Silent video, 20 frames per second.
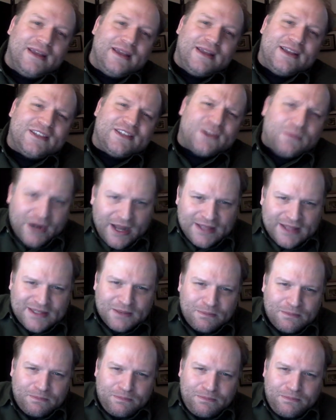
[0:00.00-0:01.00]
So Barnett's
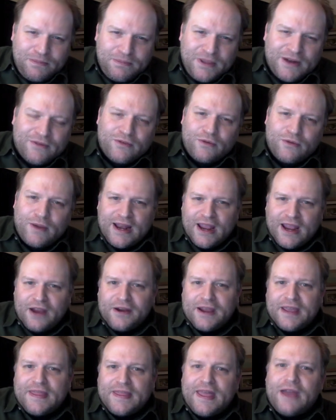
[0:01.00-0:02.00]
a bit of a red
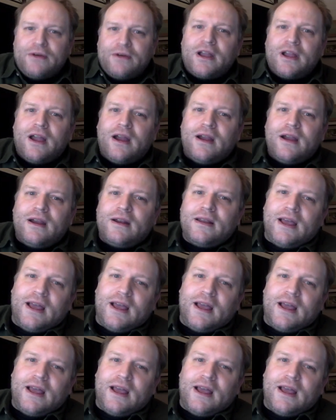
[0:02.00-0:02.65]
herring in that regard,